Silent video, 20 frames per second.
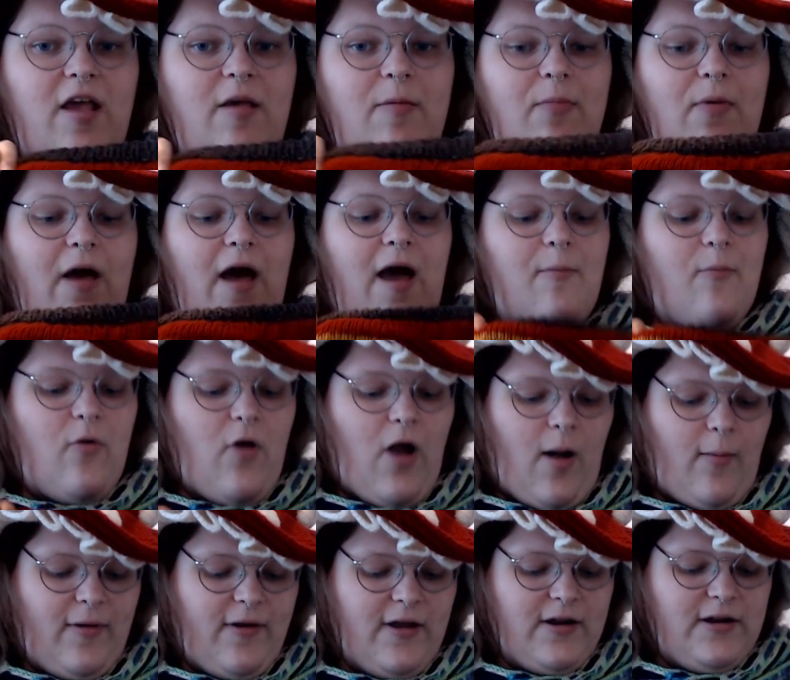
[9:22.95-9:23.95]
I'm probably going
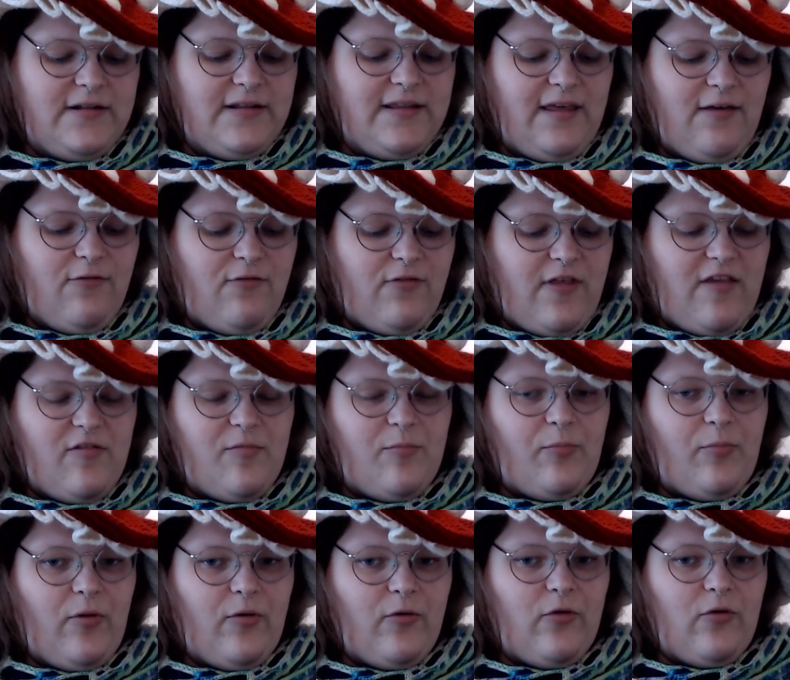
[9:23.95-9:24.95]
to leave
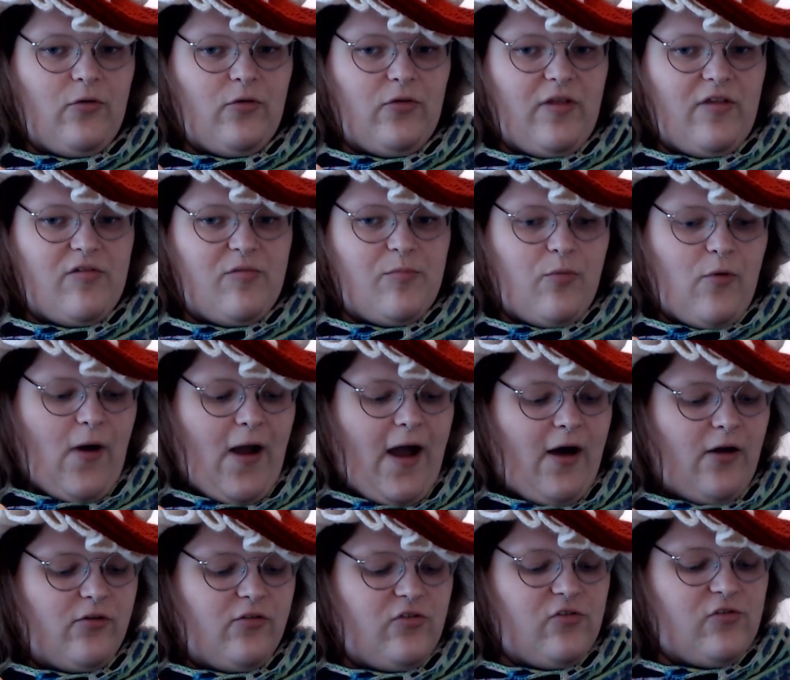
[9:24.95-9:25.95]
this brown
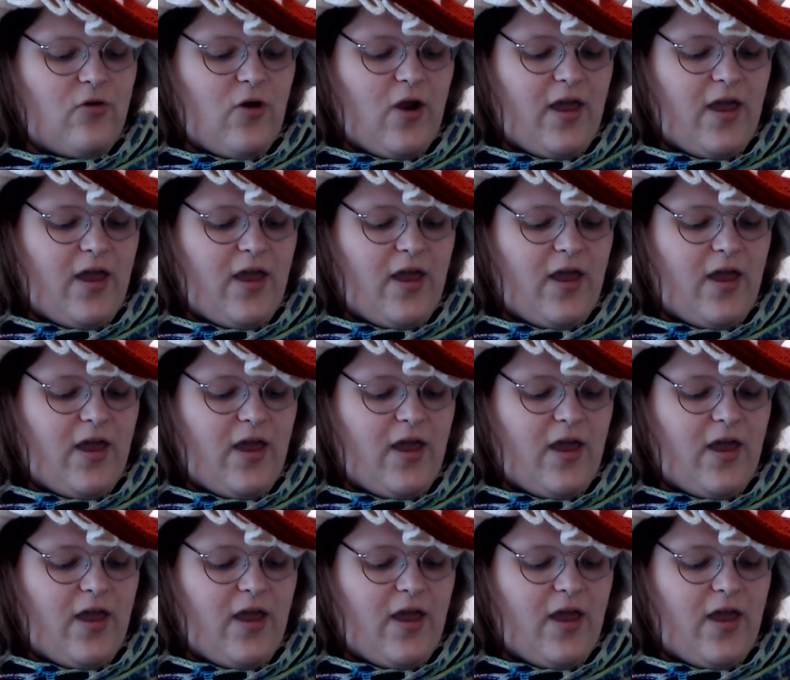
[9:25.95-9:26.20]
stripe